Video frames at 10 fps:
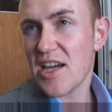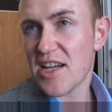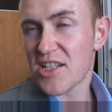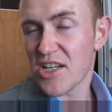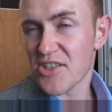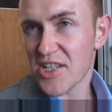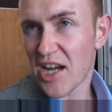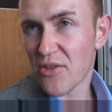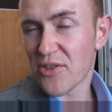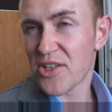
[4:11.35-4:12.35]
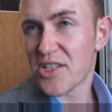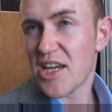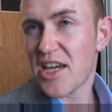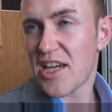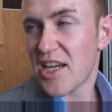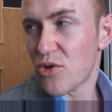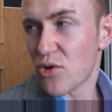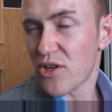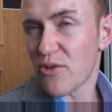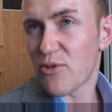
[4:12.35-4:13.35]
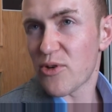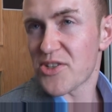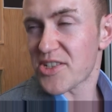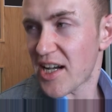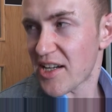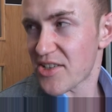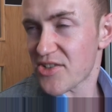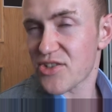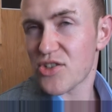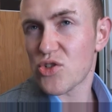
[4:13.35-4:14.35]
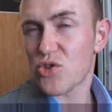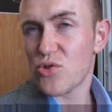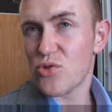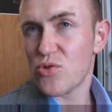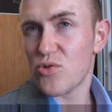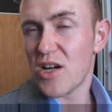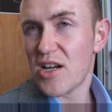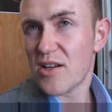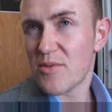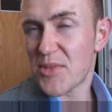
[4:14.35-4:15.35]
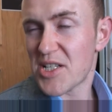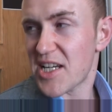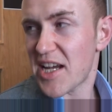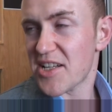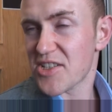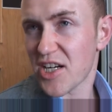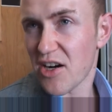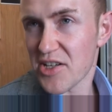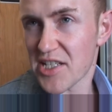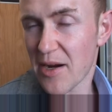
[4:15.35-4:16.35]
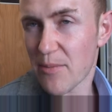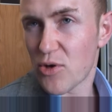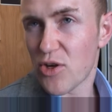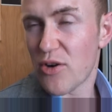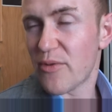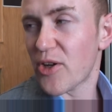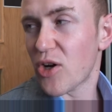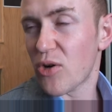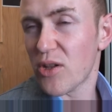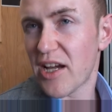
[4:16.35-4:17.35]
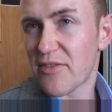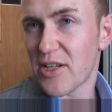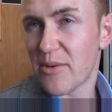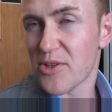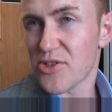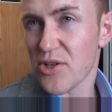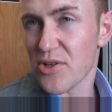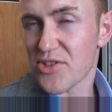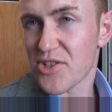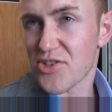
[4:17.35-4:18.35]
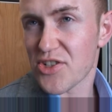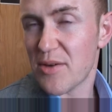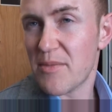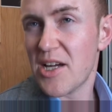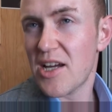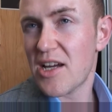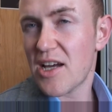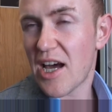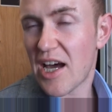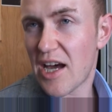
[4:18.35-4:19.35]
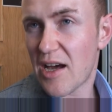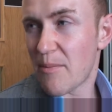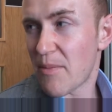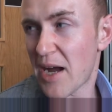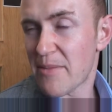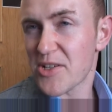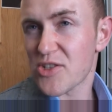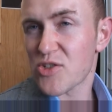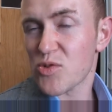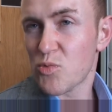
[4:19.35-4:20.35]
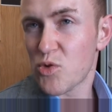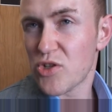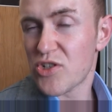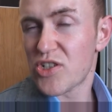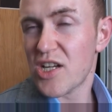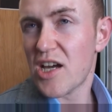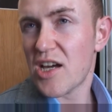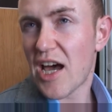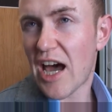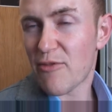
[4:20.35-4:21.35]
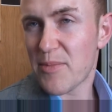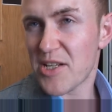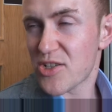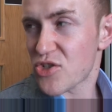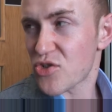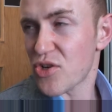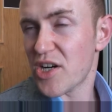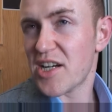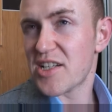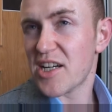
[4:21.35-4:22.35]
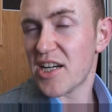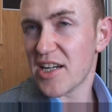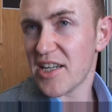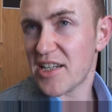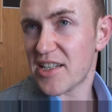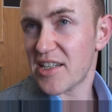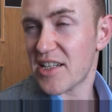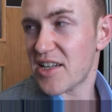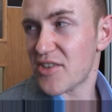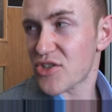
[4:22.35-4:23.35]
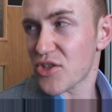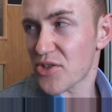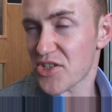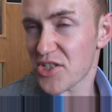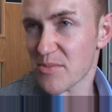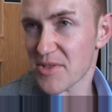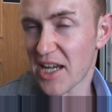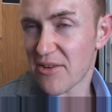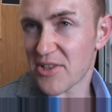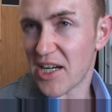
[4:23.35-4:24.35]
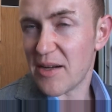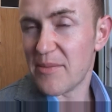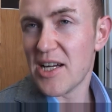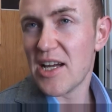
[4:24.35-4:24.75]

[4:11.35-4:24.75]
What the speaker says: It turns out that in order for Enceladus to maintain its current output over the whole lifetime of the solar system, Mimas would have been destroyed earlier in the solar system's lifetime.